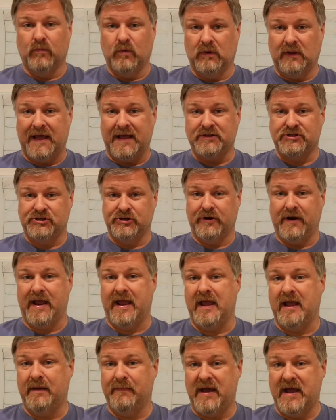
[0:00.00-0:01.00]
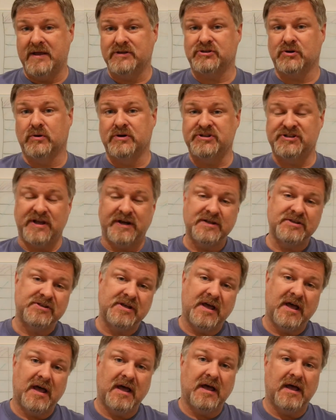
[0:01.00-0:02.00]
We'll answer your AMAs, or send us
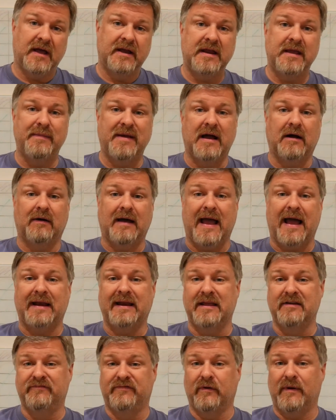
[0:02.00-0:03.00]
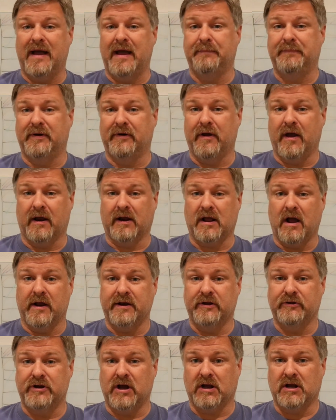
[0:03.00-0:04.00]
an email at
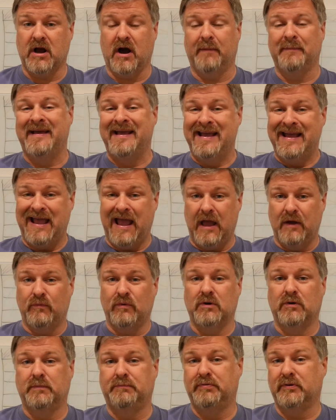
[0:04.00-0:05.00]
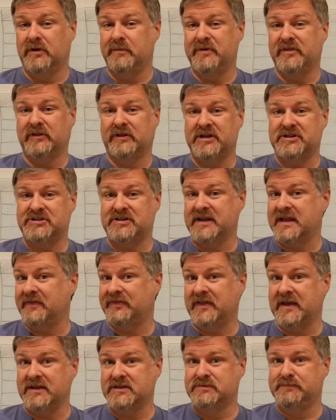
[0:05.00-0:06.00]
info@periodicaudio.com, and we'll put them in the list and
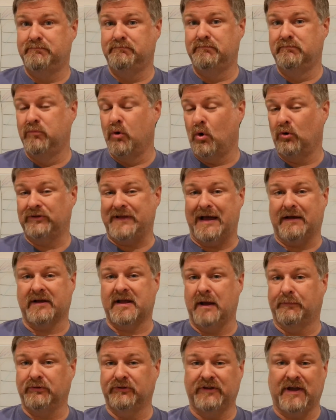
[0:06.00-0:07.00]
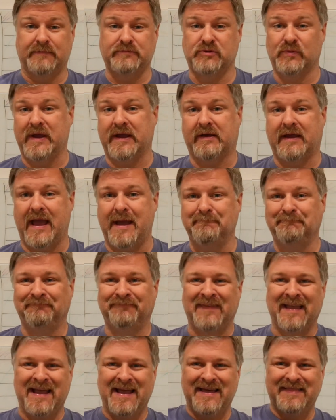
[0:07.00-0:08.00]
get things rolled out a couple times a week, okay?
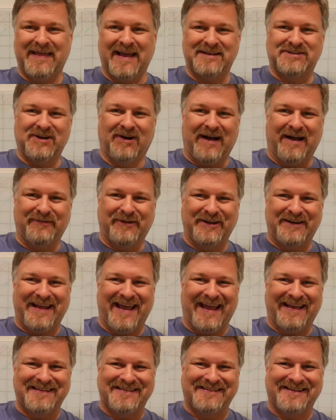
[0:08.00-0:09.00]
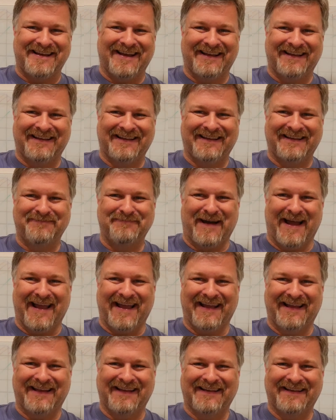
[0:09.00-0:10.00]
Thanks all. Have a good day. See ya. Bye.